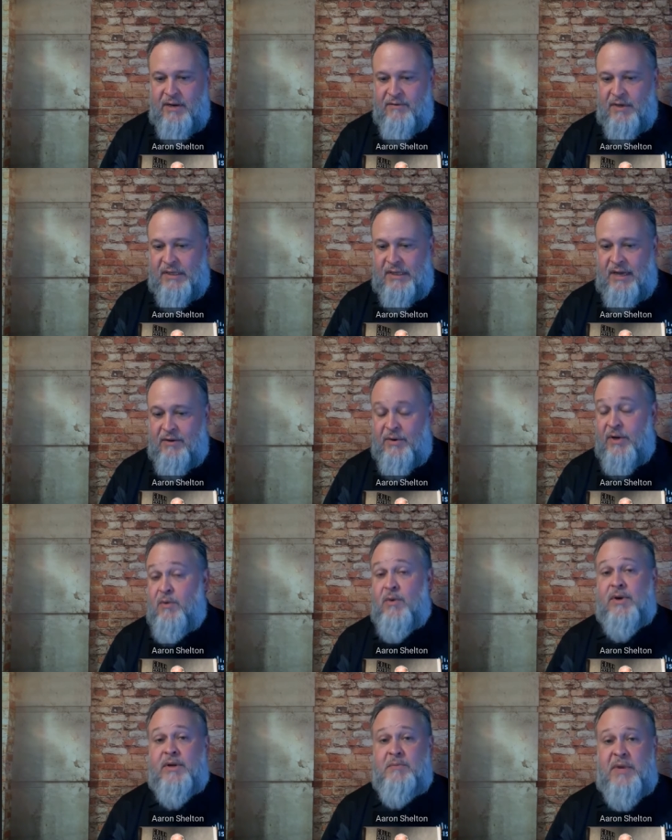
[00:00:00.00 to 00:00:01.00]
or even cloud
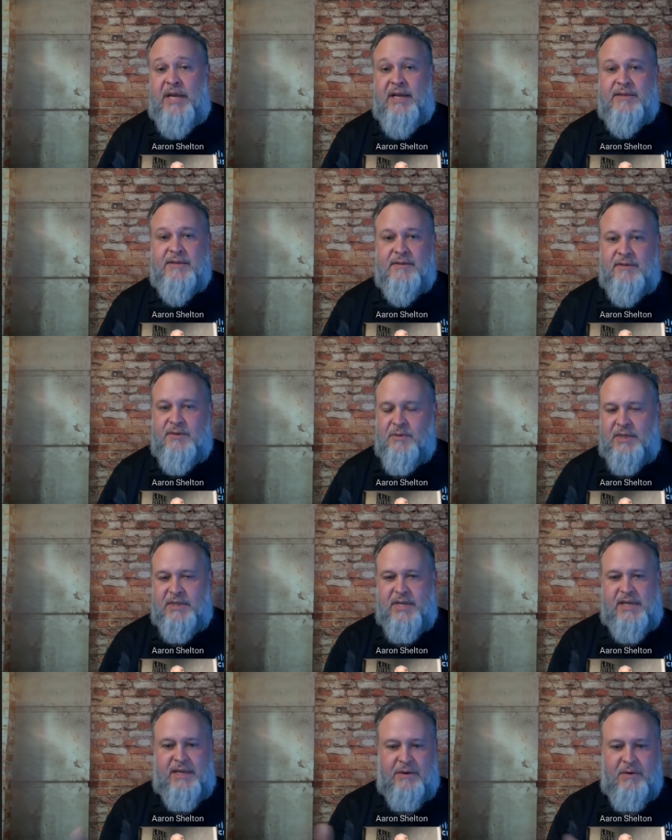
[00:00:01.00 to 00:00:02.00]
recorded meetings? Do you
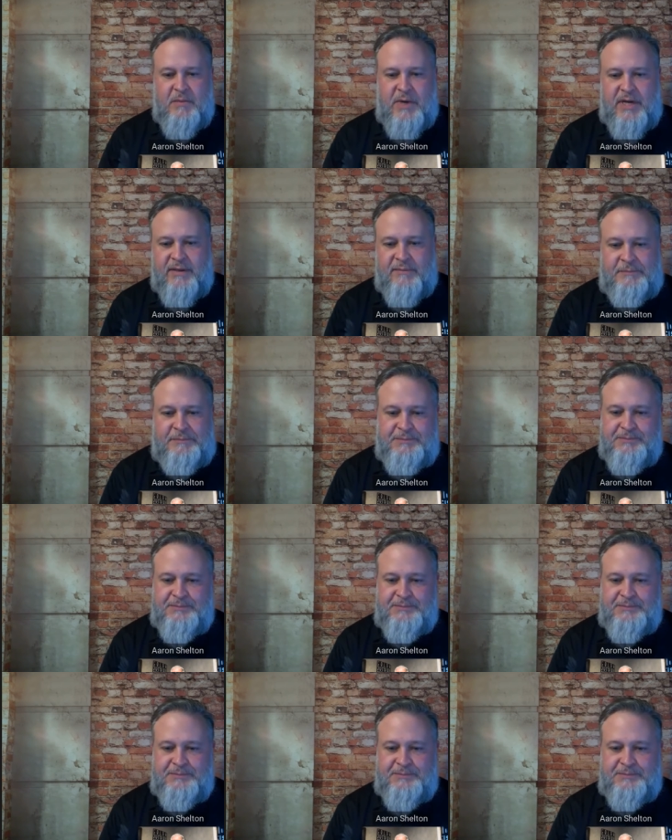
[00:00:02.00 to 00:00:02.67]
want to take that one, Mike?